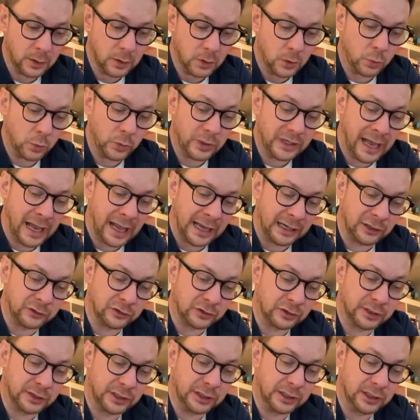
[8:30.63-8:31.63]
we
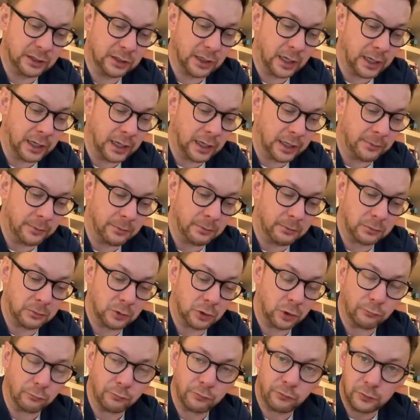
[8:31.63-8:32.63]
actually
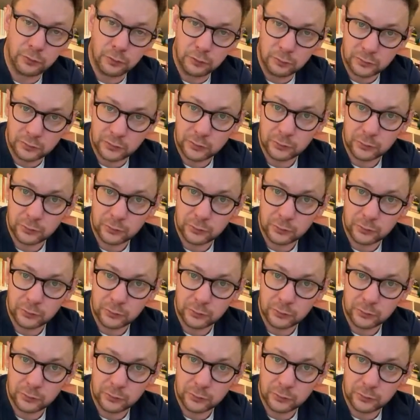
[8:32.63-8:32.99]
confuse